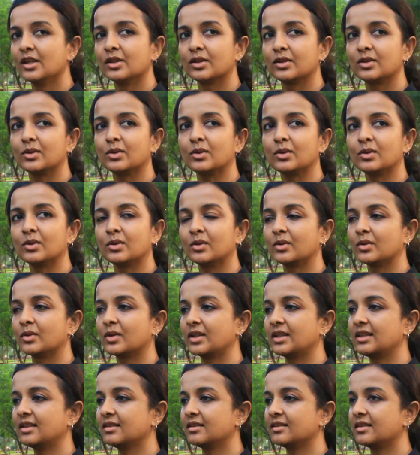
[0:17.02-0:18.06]
So
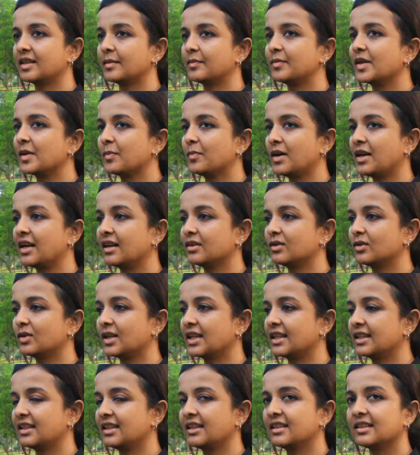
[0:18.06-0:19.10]
idu eppadi paakanumna
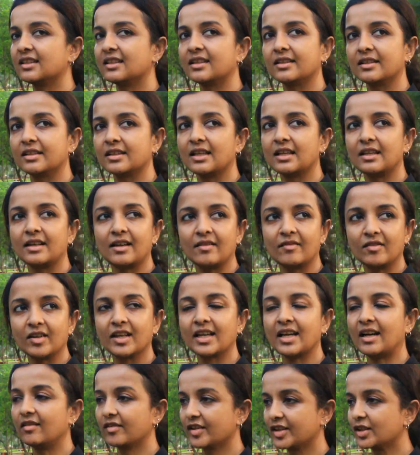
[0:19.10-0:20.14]
I think
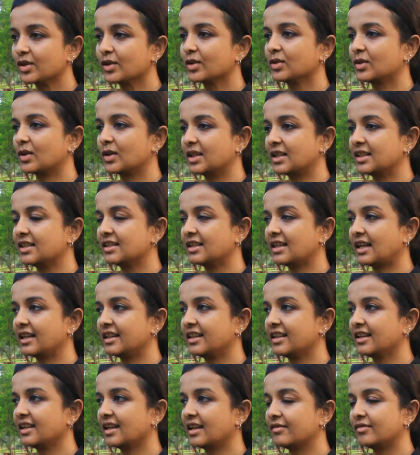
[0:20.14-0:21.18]
avungitte sonna I
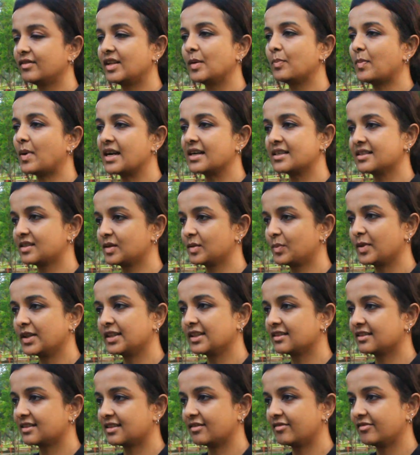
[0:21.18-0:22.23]
think every participant
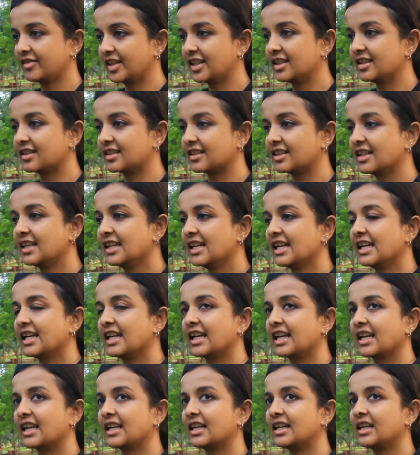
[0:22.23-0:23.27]
is a winner.
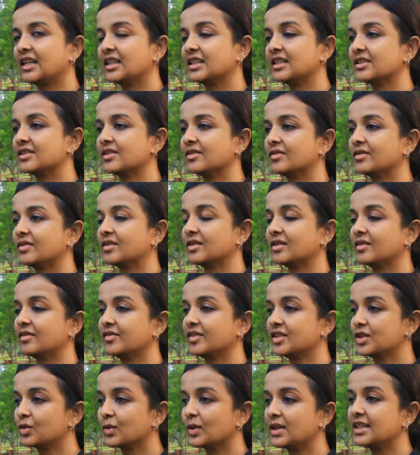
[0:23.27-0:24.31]
Ena
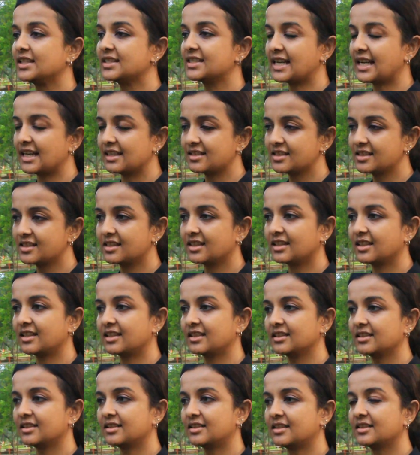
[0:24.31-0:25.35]
visually challenged ah
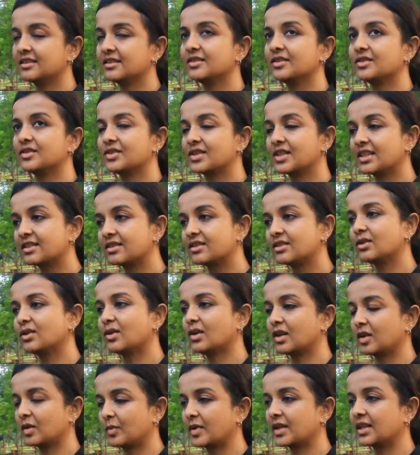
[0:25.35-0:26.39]
irundittu chess
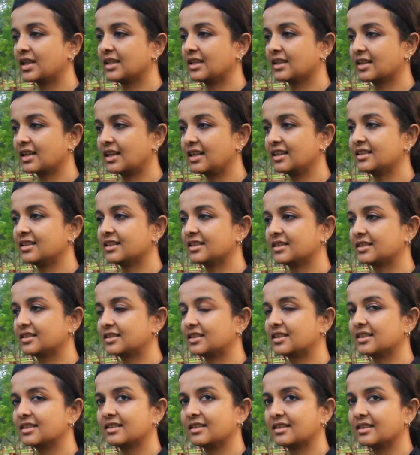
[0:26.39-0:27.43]
tournament la
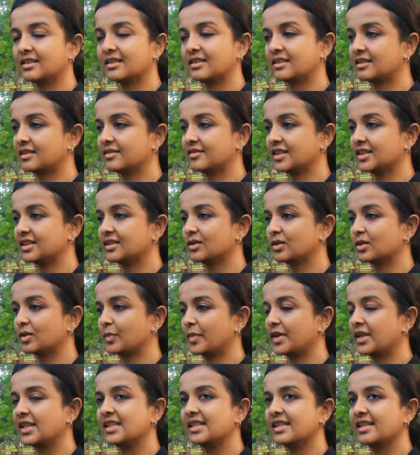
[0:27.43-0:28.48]
kalandukittu vandu or
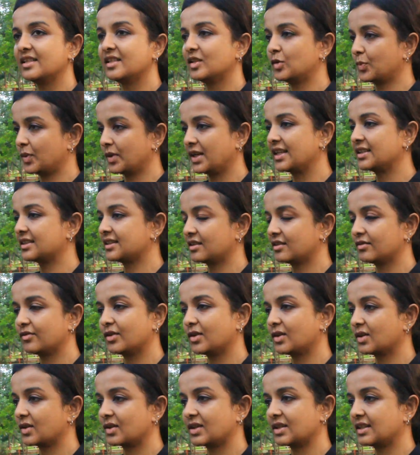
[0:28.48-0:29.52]
periya inspiration
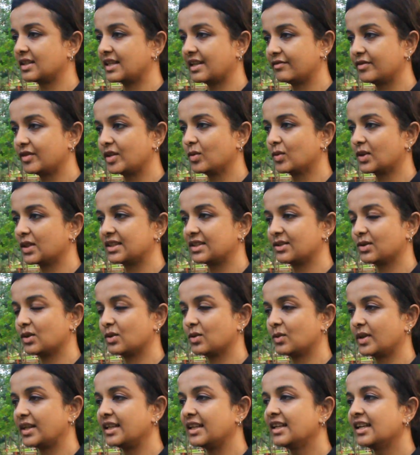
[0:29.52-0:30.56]
for everyone
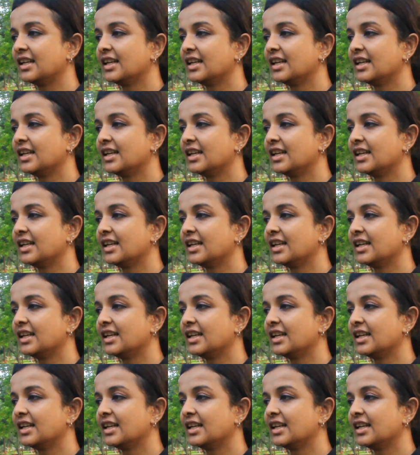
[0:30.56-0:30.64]
solluven.